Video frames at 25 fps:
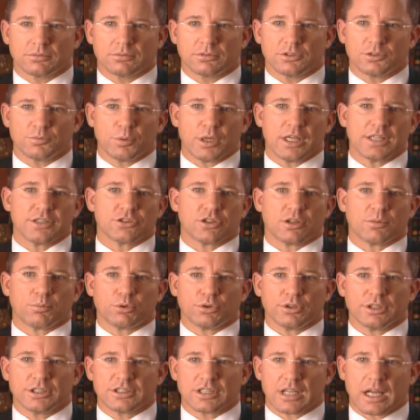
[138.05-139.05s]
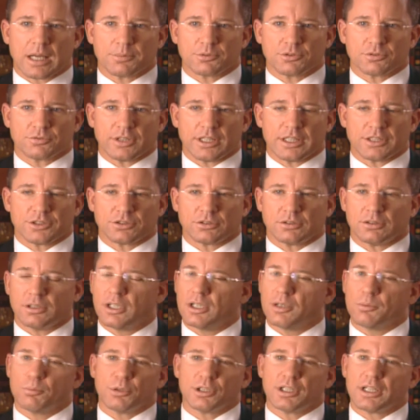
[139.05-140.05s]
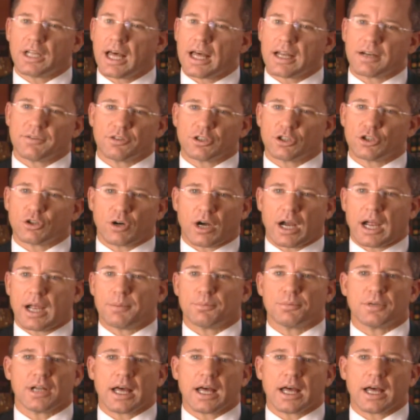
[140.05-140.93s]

It's based on police observation, but not of a crime,